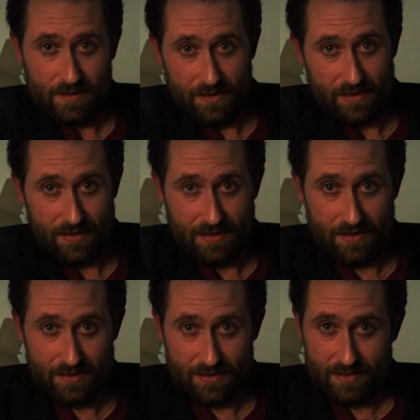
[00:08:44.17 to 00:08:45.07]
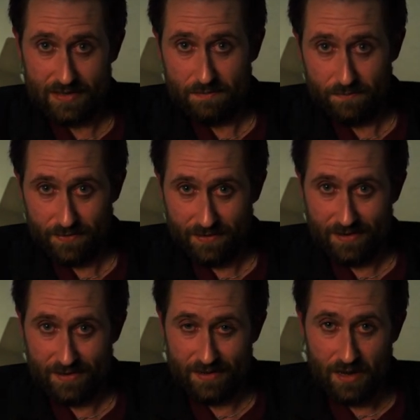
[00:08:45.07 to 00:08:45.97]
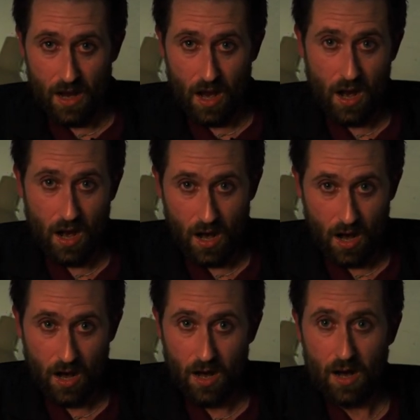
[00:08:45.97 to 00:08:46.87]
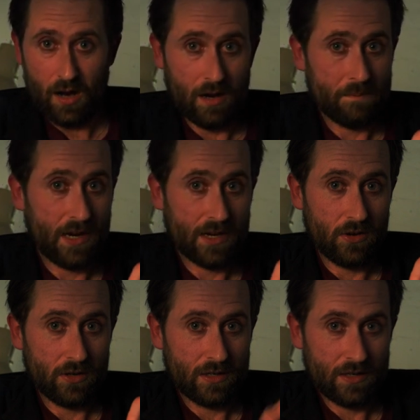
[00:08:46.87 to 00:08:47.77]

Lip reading: And zip. Oh my God.